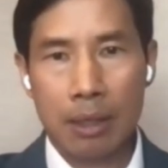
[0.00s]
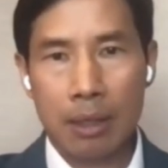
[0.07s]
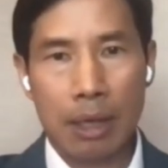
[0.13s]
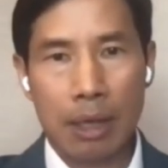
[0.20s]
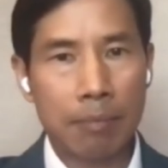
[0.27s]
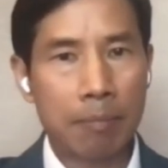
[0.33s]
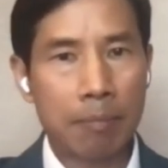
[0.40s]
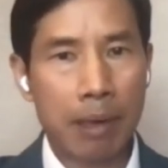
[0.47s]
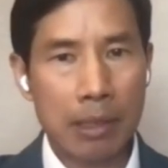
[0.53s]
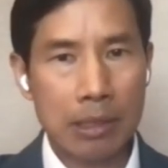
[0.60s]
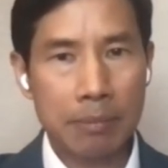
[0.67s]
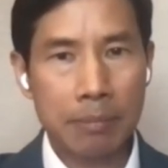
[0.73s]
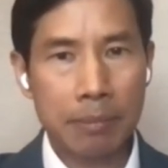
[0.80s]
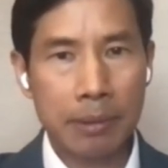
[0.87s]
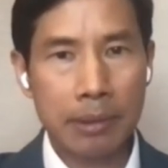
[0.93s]
common
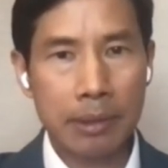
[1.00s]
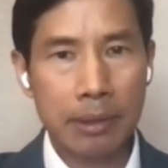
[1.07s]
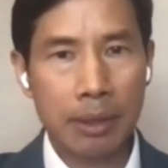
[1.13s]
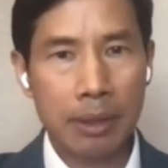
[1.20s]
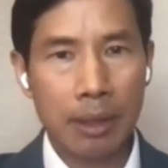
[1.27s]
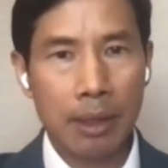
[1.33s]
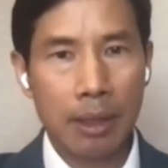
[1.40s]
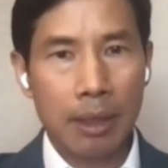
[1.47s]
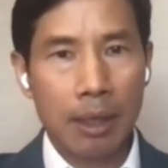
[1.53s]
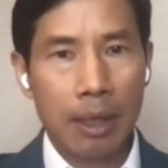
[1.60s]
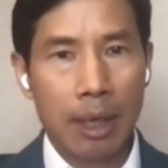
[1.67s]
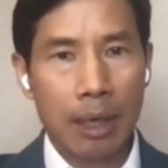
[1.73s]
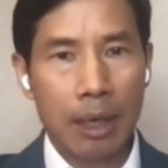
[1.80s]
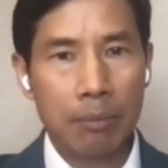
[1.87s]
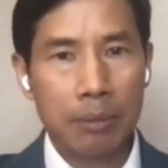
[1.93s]
prosperity.
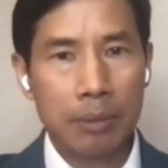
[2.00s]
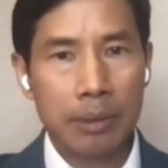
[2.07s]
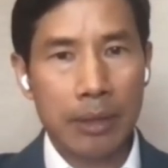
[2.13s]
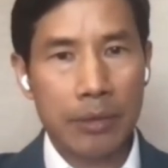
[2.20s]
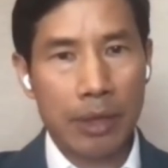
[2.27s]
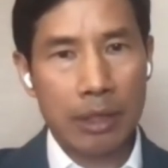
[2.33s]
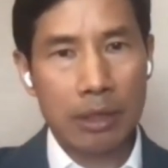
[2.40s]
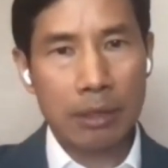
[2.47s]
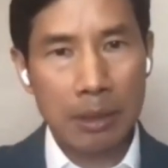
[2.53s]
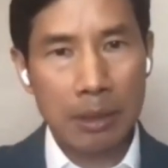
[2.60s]
I would think it's a